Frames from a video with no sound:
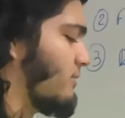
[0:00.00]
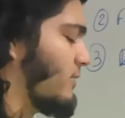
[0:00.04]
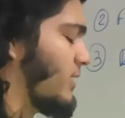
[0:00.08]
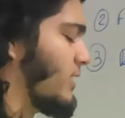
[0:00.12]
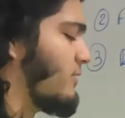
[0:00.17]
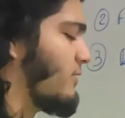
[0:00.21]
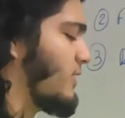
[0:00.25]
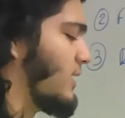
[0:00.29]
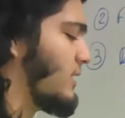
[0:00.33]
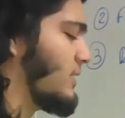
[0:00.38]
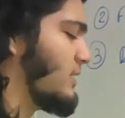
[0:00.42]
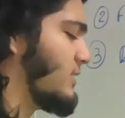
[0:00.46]

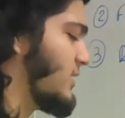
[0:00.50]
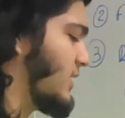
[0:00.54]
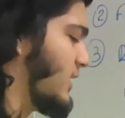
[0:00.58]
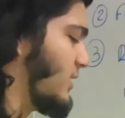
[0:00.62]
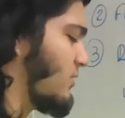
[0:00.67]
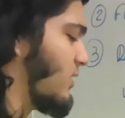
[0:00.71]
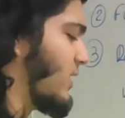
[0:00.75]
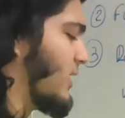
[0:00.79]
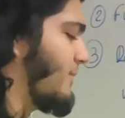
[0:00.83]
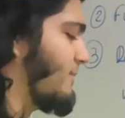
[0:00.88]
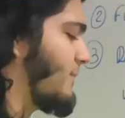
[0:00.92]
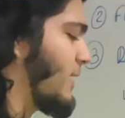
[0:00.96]
between
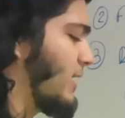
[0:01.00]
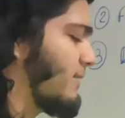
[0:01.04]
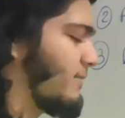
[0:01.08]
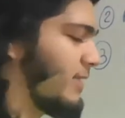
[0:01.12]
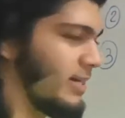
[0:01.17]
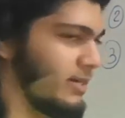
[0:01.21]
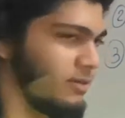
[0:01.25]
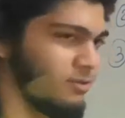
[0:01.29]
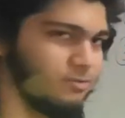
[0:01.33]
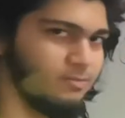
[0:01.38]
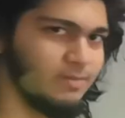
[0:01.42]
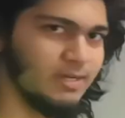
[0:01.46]
0 and pi
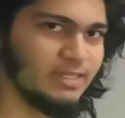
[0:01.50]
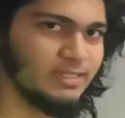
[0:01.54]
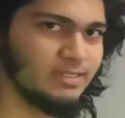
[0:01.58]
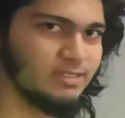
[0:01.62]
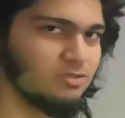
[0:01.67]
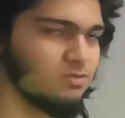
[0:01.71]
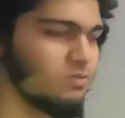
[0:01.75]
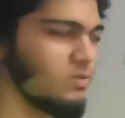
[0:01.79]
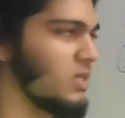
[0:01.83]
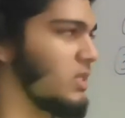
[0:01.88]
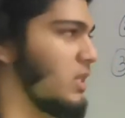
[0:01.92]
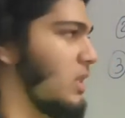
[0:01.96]
by 2
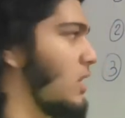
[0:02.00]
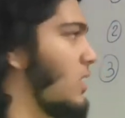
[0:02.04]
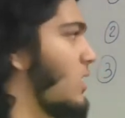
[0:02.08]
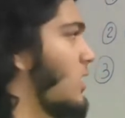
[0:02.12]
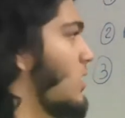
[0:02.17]
minus 1.